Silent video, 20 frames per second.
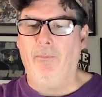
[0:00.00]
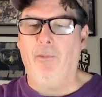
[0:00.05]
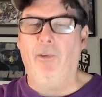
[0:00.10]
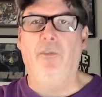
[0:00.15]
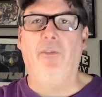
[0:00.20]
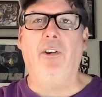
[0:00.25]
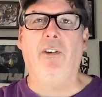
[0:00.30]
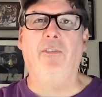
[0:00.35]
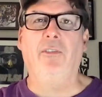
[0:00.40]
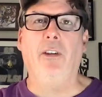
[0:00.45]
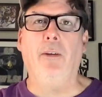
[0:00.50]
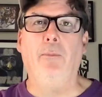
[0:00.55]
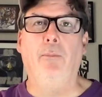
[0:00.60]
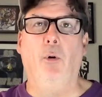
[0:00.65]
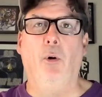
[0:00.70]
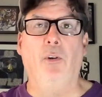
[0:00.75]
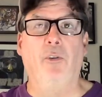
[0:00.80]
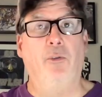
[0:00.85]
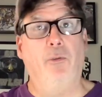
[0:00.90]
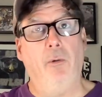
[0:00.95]
16
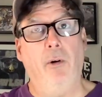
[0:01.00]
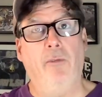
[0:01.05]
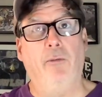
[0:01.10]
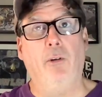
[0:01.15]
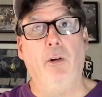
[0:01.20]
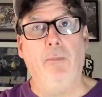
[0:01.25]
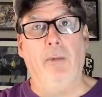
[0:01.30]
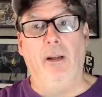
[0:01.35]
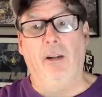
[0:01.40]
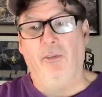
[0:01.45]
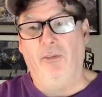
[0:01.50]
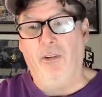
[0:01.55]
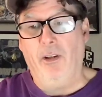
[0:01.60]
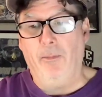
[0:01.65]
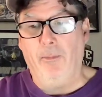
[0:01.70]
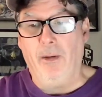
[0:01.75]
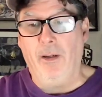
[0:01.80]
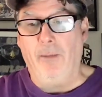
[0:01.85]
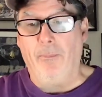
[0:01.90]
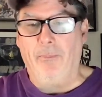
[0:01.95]
points, 12 rebounds,
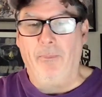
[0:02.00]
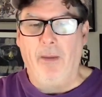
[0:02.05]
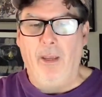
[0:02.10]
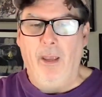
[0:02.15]
not bad.